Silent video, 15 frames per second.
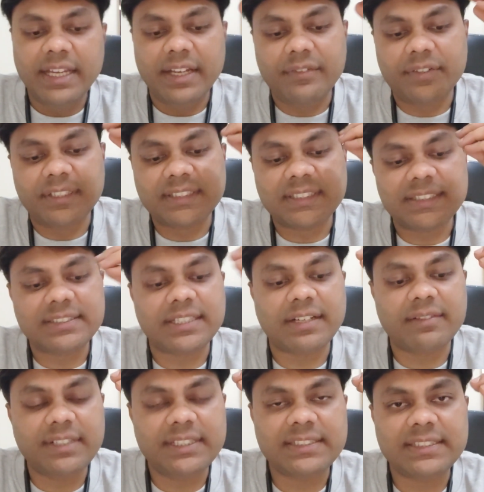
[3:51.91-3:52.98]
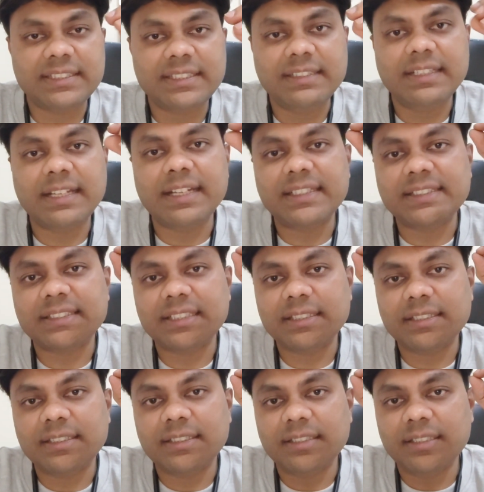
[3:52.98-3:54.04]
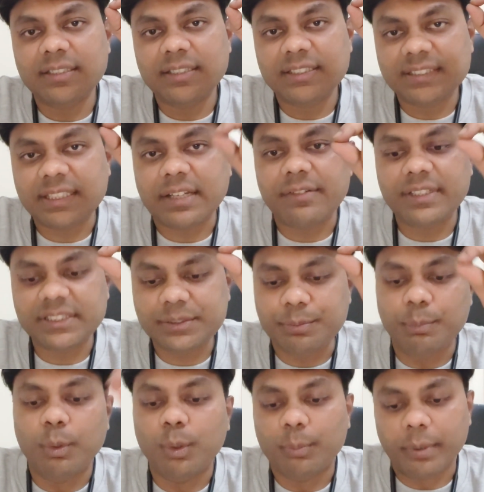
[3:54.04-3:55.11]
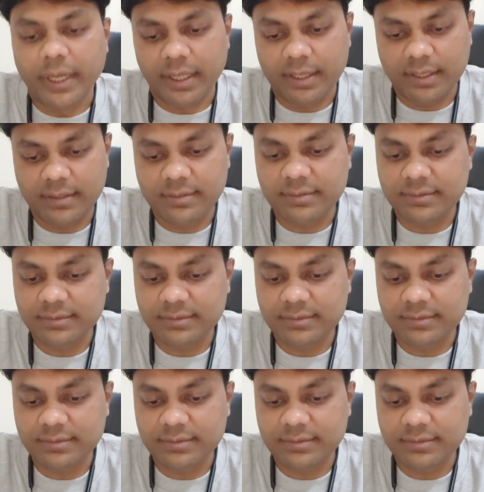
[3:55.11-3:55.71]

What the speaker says: If it's a service, then it's a service blueprint.